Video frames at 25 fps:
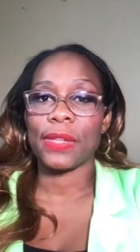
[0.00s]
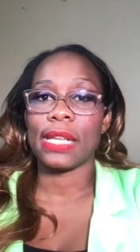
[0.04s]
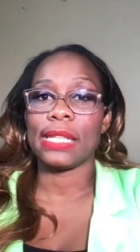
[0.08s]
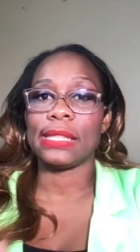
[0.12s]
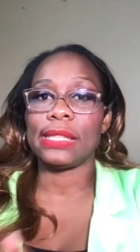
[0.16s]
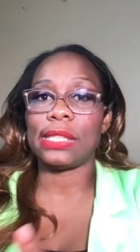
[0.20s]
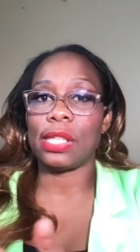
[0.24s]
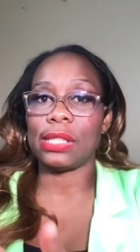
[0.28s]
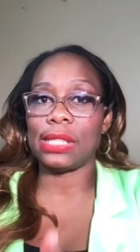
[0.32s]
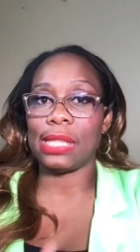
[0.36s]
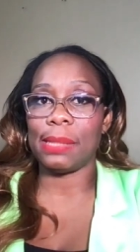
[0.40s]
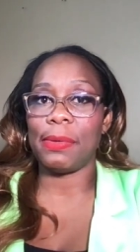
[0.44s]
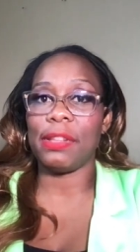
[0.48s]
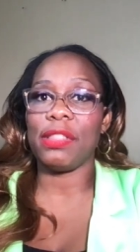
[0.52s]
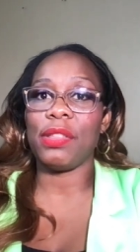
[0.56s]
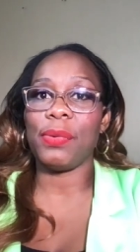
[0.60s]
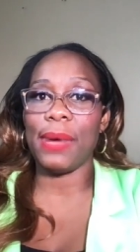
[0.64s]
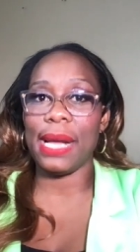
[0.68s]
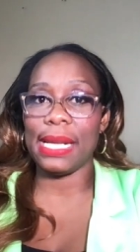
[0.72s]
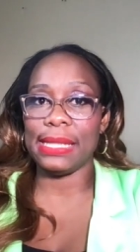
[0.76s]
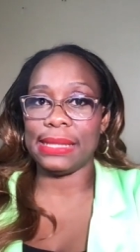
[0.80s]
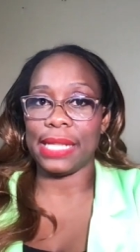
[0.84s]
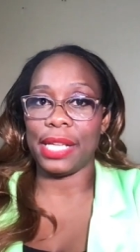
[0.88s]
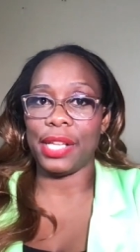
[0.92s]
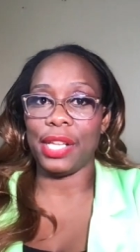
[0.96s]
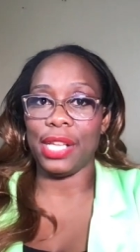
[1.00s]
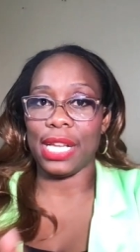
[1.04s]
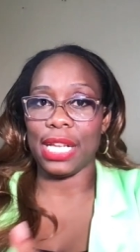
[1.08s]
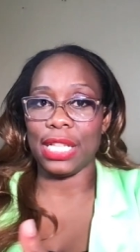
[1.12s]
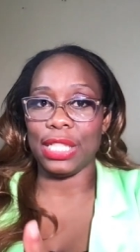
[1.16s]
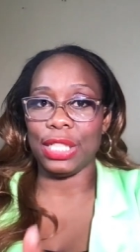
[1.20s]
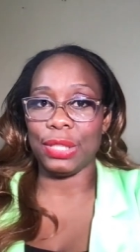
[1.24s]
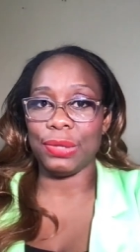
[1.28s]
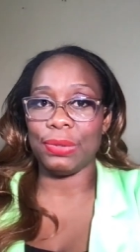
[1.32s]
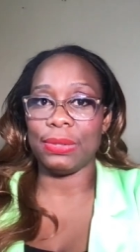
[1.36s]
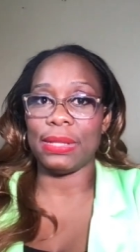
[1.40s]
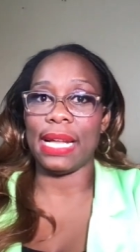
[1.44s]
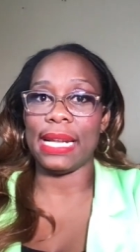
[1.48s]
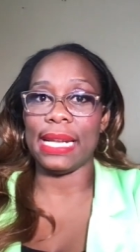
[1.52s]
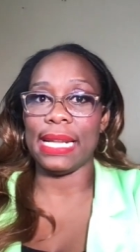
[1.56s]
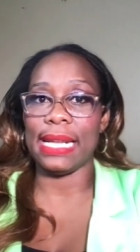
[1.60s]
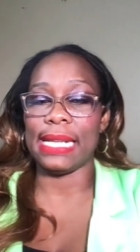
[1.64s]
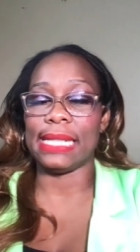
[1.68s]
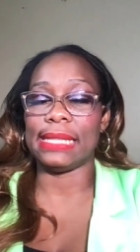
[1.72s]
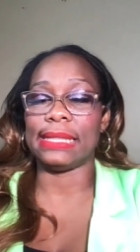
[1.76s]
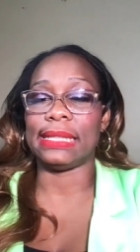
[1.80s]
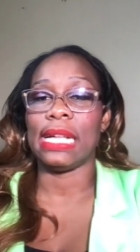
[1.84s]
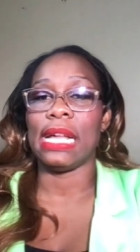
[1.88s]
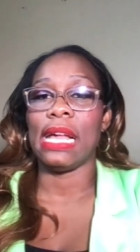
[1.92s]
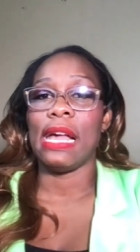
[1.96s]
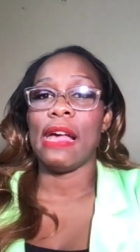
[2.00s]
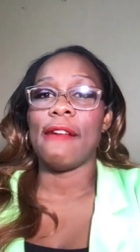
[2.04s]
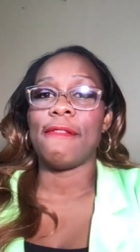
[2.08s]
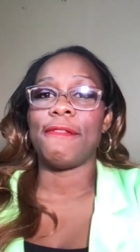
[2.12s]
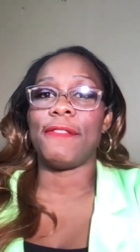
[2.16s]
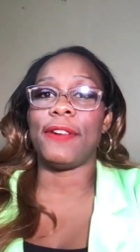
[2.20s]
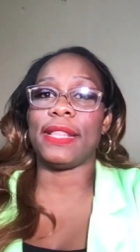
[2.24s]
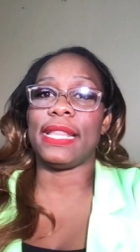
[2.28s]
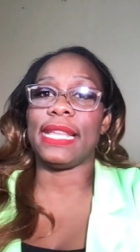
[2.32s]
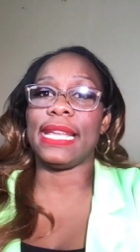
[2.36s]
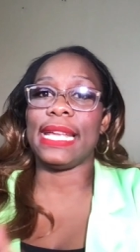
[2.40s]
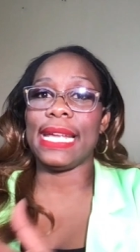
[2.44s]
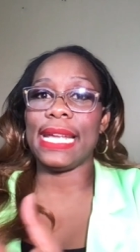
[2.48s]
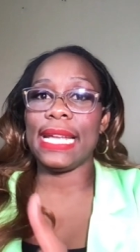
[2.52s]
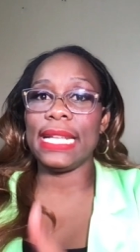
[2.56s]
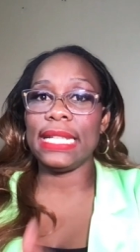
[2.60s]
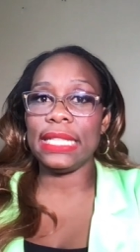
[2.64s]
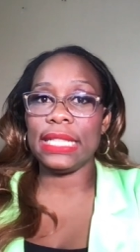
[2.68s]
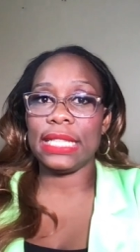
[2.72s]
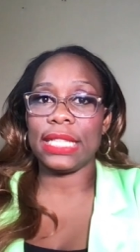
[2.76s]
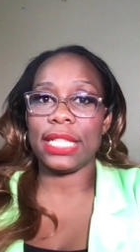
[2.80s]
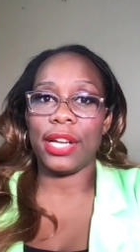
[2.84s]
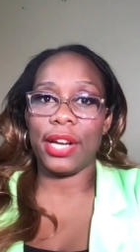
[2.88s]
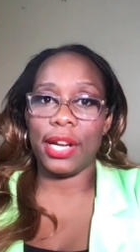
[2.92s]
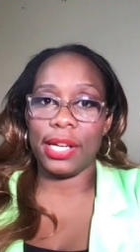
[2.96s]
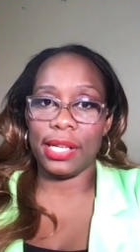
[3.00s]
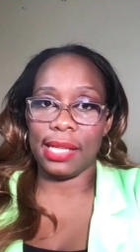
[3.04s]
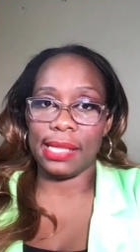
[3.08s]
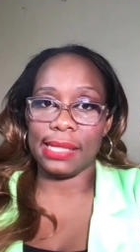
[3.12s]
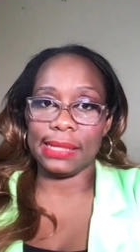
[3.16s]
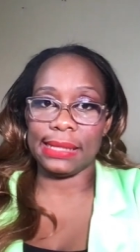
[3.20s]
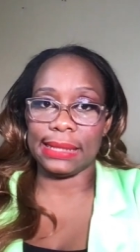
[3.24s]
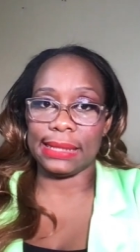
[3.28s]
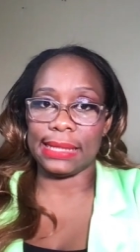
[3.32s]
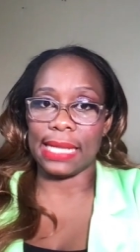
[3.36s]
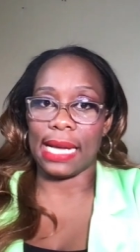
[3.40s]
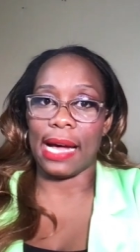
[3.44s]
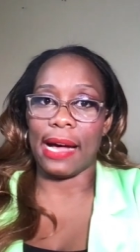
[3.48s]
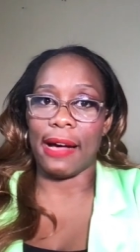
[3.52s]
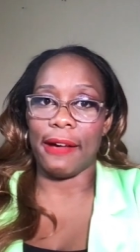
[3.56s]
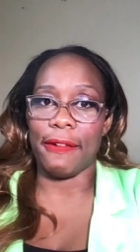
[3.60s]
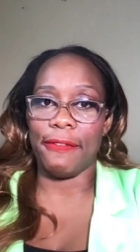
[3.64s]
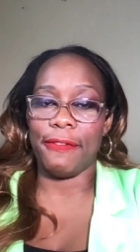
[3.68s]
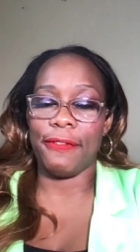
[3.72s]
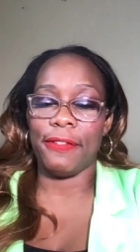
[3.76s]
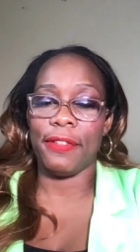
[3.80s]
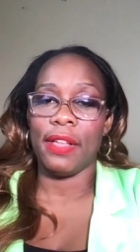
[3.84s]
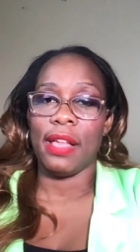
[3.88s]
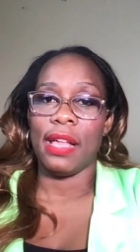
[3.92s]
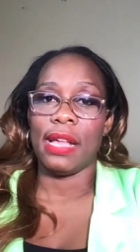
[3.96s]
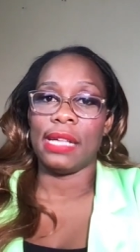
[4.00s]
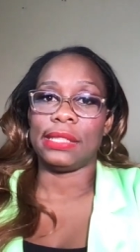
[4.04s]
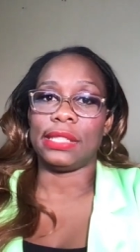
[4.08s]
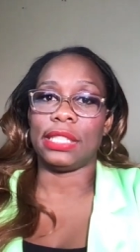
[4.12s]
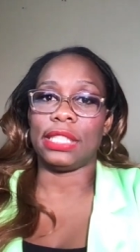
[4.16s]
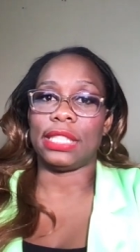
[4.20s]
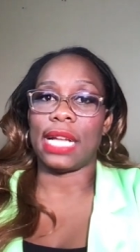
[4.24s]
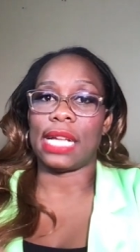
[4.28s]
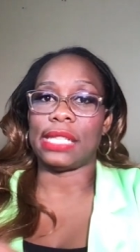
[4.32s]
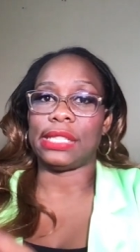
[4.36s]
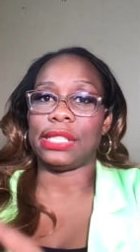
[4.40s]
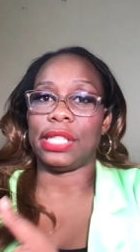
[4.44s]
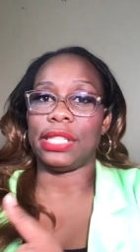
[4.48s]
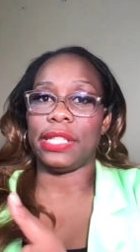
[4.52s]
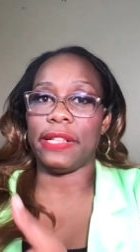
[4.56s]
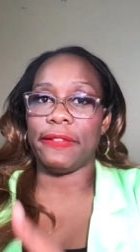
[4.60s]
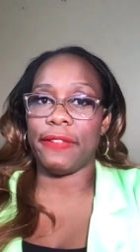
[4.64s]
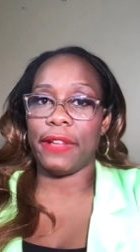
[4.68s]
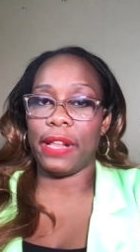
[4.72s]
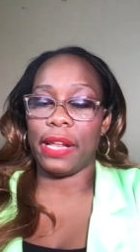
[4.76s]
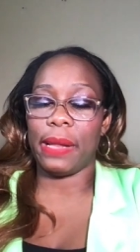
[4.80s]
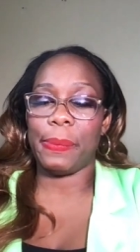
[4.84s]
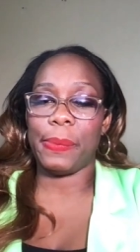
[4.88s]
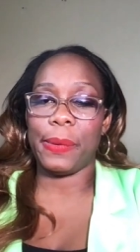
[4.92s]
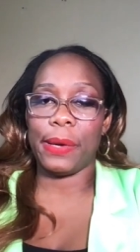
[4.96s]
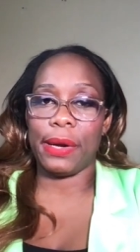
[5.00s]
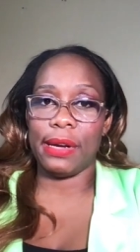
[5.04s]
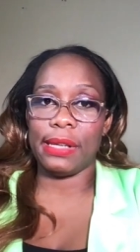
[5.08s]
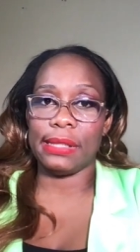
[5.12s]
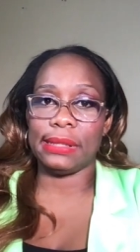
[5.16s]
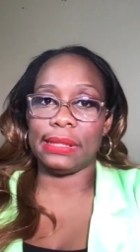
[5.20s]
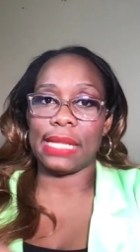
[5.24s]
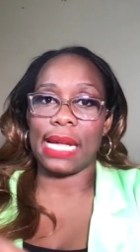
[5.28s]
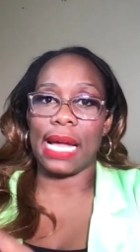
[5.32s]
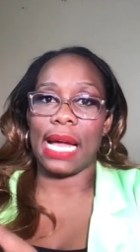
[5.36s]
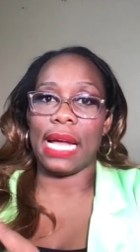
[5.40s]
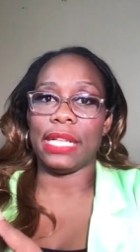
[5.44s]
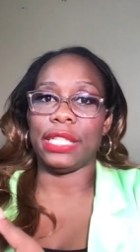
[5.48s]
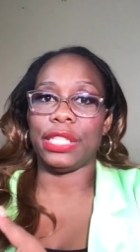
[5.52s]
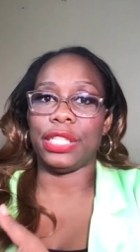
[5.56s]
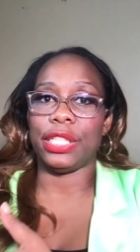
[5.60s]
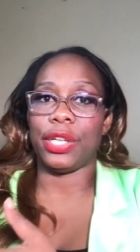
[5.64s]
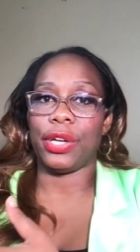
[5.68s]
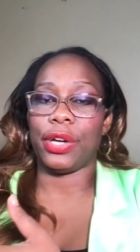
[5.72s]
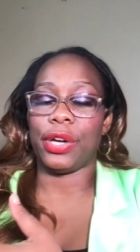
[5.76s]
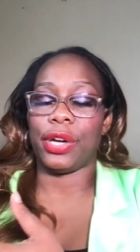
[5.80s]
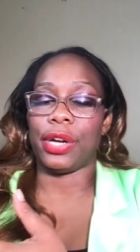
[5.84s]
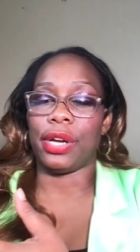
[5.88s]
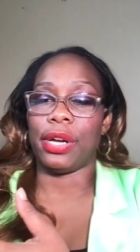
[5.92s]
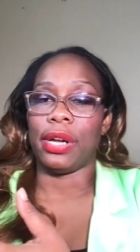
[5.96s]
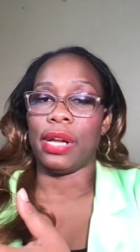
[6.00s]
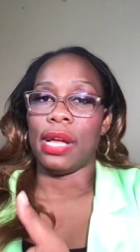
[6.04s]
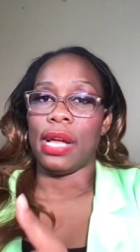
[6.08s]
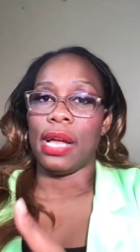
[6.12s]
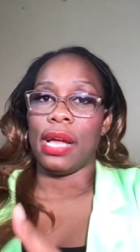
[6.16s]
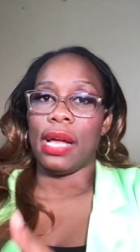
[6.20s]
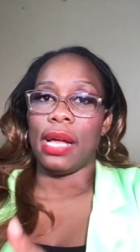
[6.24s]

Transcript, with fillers: So some of the ways that you can do that is for the internal staff, such as your developers and your